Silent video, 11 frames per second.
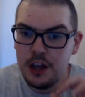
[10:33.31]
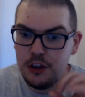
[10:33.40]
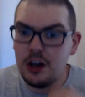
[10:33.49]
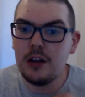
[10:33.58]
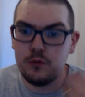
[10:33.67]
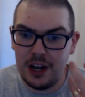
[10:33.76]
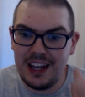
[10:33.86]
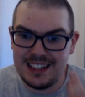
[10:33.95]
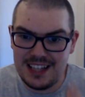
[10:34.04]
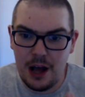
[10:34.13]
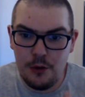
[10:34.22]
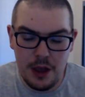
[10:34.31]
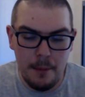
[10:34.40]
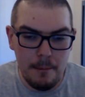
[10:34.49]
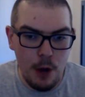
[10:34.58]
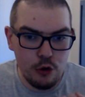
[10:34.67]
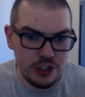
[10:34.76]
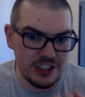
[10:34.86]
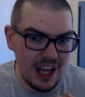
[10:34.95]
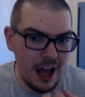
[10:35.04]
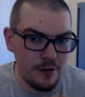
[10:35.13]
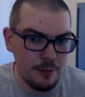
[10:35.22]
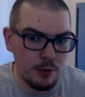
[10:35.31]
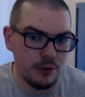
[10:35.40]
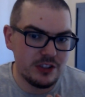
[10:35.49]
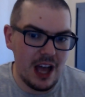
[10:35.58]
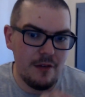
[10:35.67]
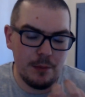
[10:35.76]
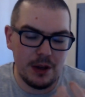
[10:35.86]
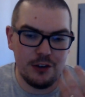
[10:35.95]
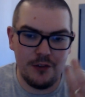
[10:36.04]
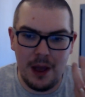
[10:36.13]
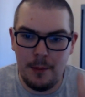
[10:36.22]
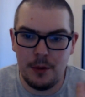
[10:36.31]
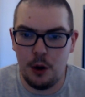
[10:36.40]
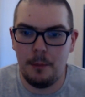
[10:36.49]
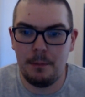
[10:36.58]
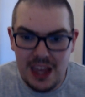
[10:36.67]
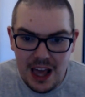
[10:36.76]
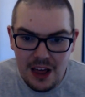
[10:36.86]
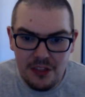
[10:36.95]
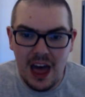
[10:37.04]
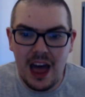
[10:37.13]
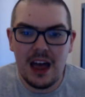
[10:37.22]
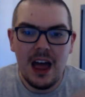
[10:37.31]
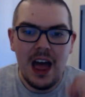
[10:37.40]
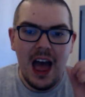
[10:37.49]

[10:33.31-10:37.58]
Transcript: You could really tell the emotions that everybody was having because of Emma not being there.